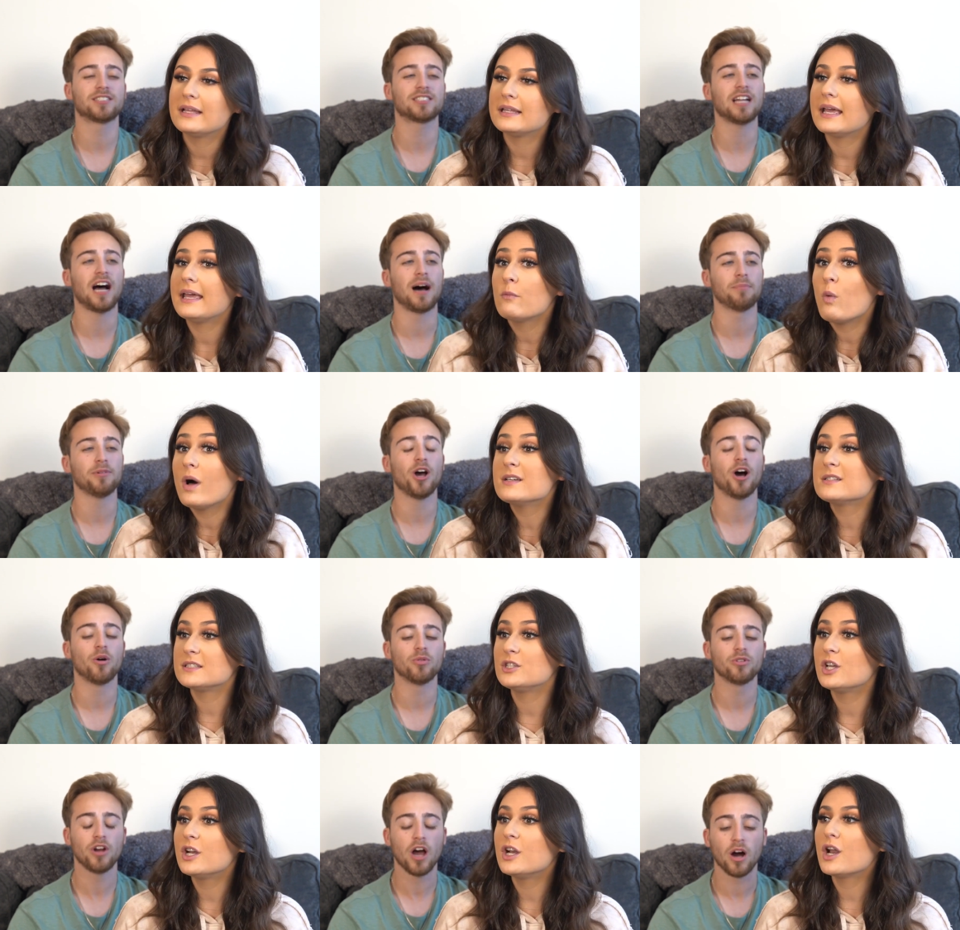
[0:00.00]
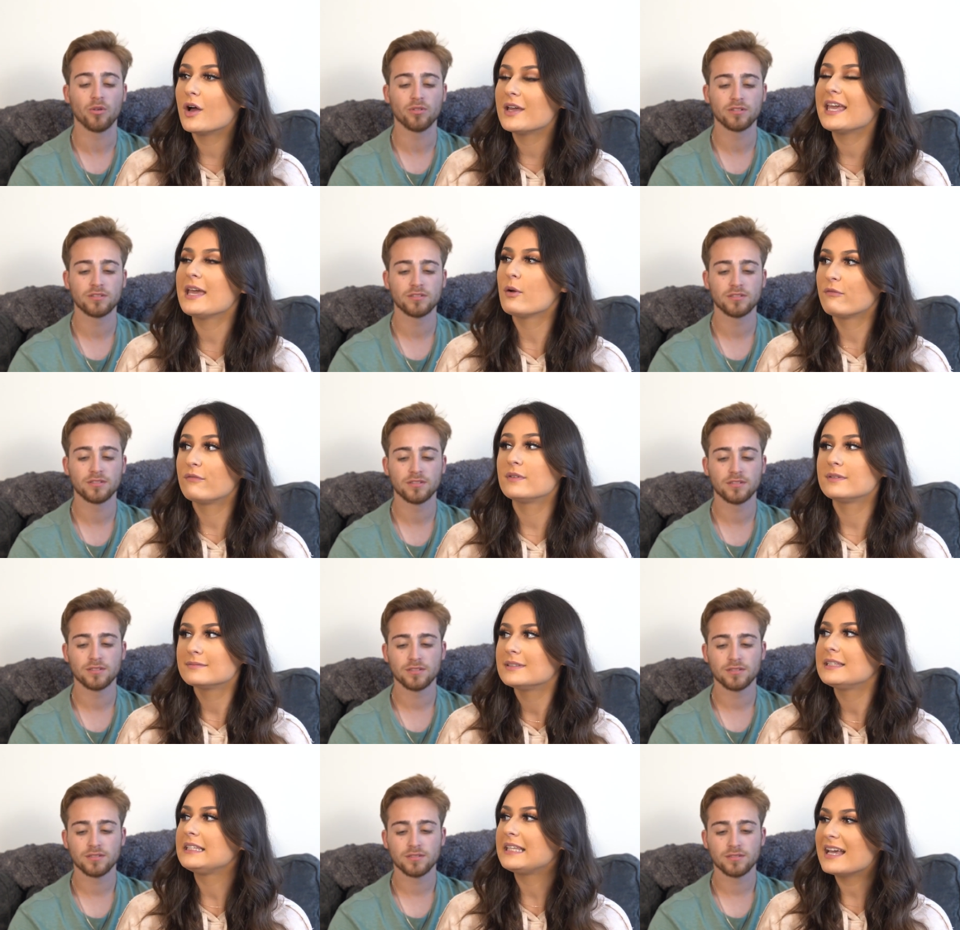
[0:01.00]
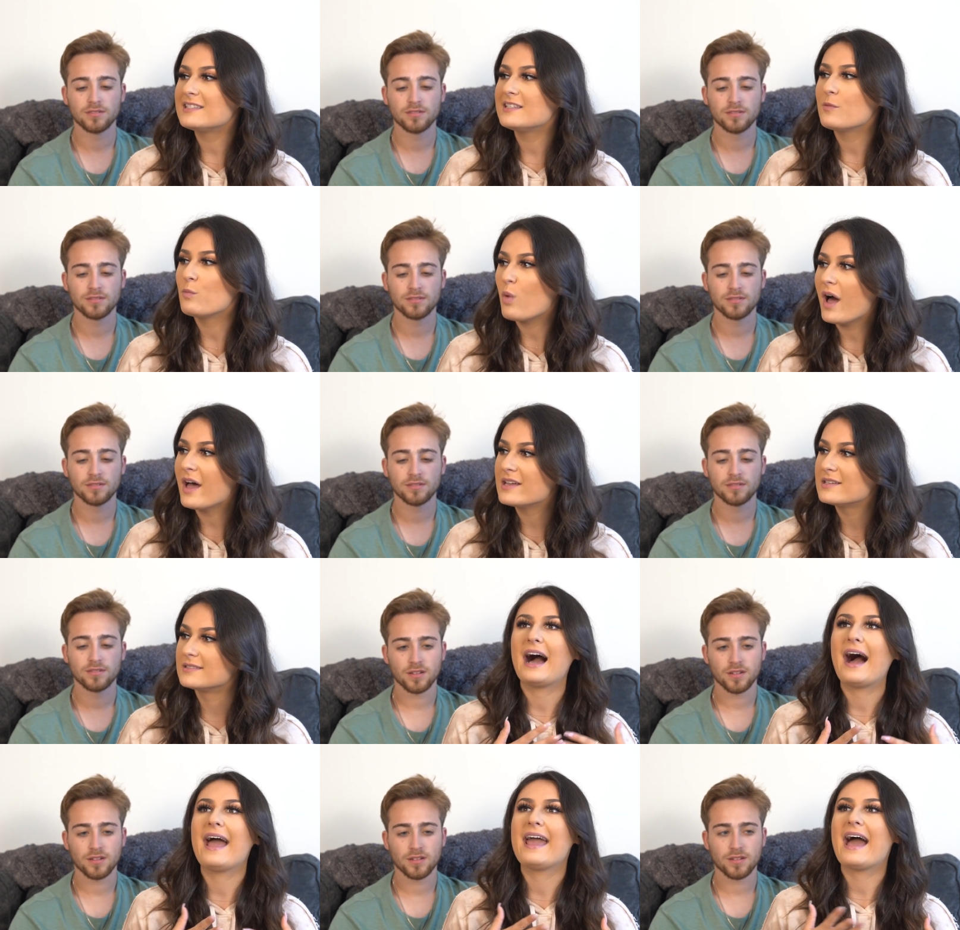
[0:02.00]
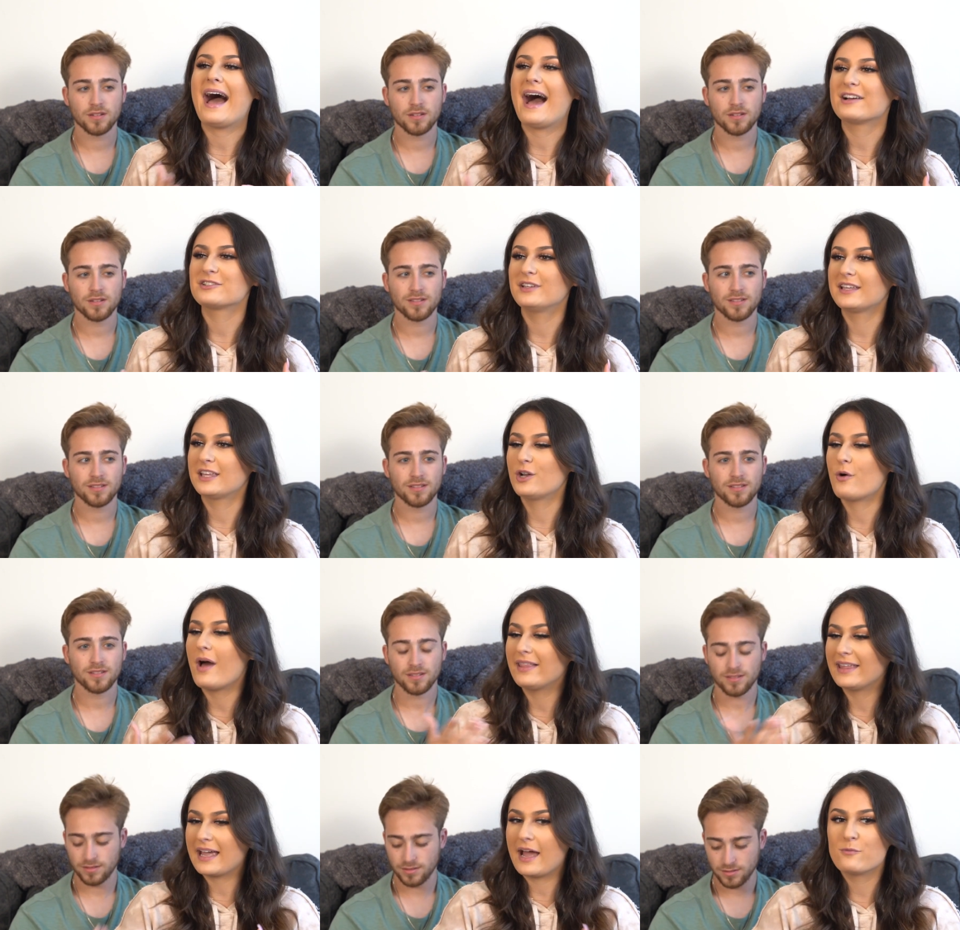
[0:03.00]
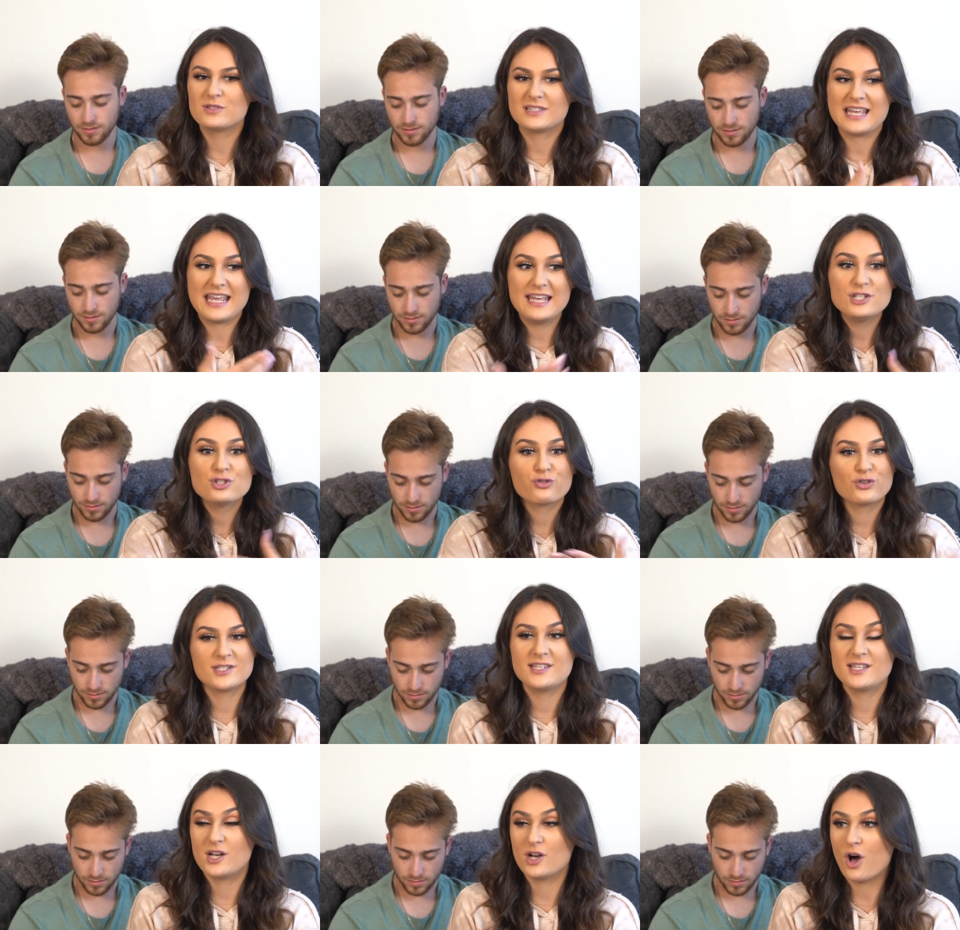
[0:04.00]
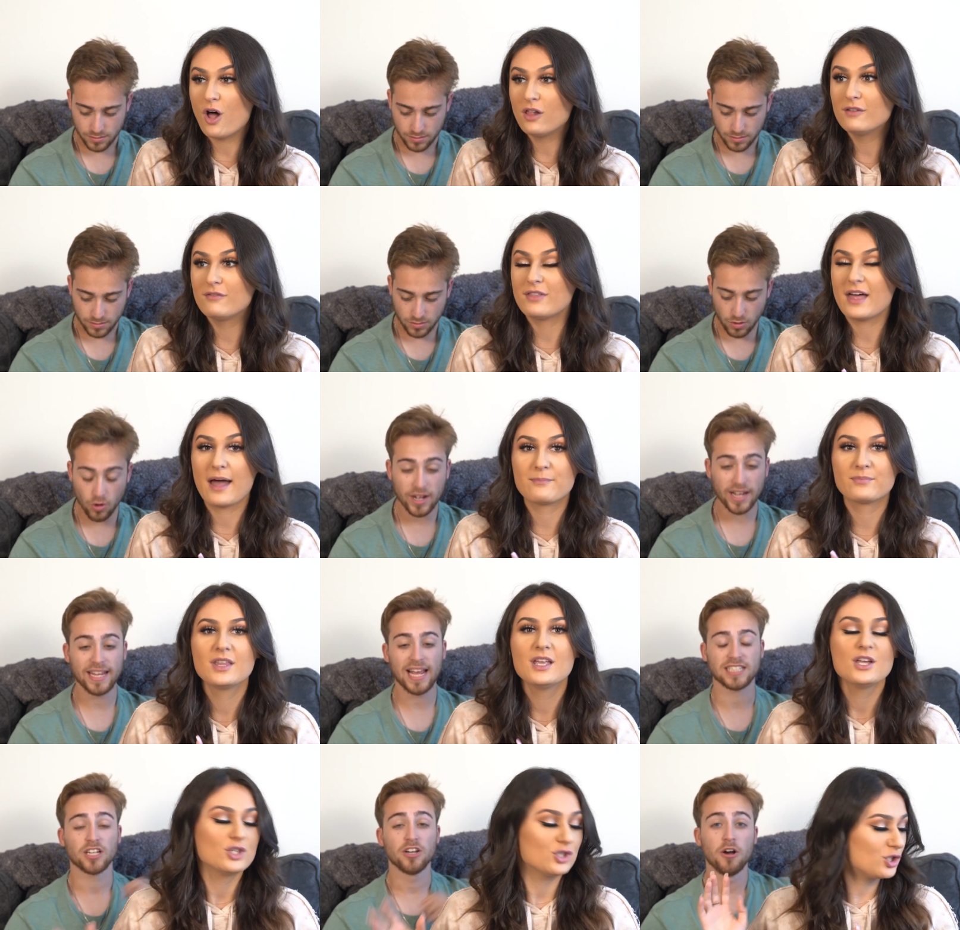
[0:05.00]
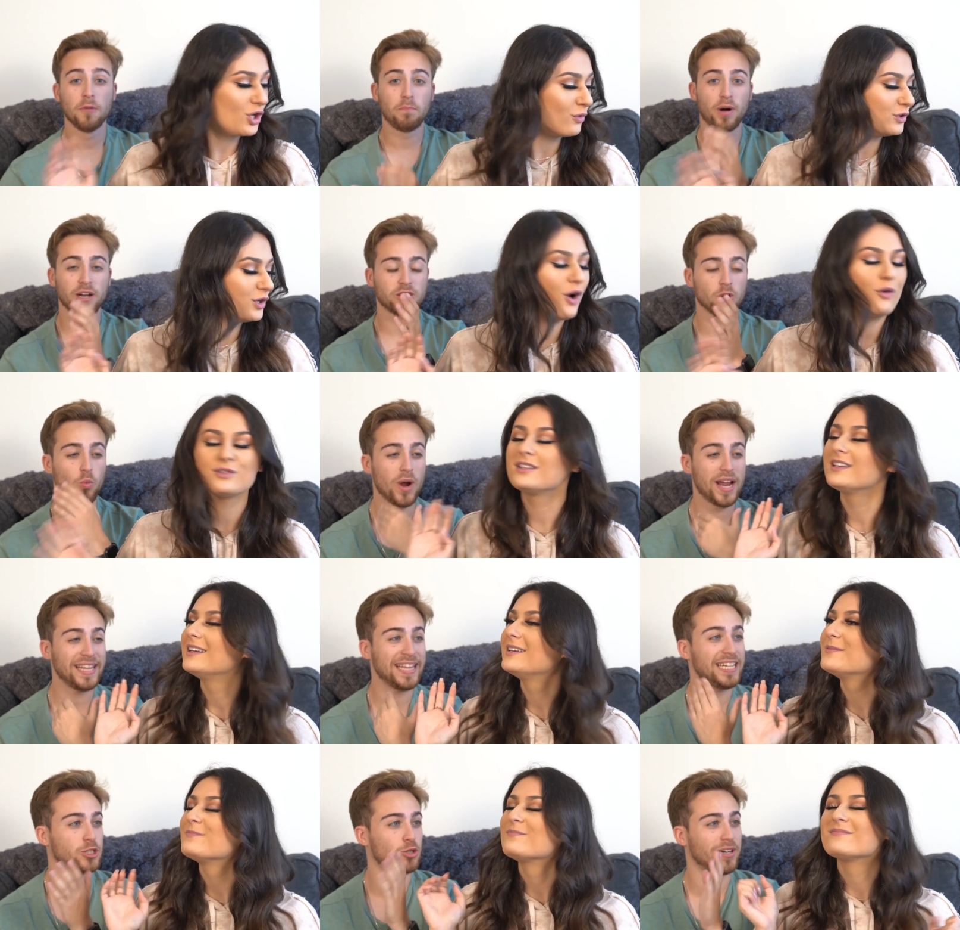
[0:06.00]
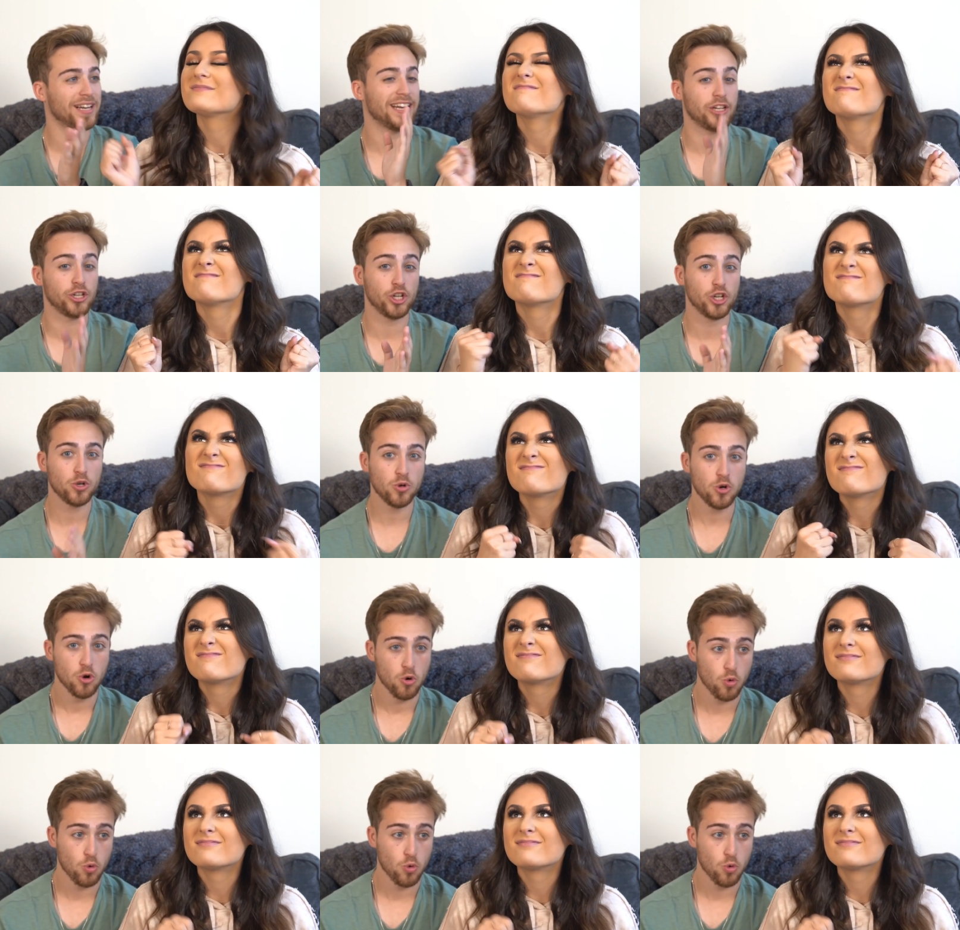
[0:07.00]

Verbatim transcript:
Speaker 1: No, stop. It was, no.
Speaker 2: Yes, it was. I act like, you know, I was interested in all of them.
Speaker 1: Okay, yes. So, but the way they treated you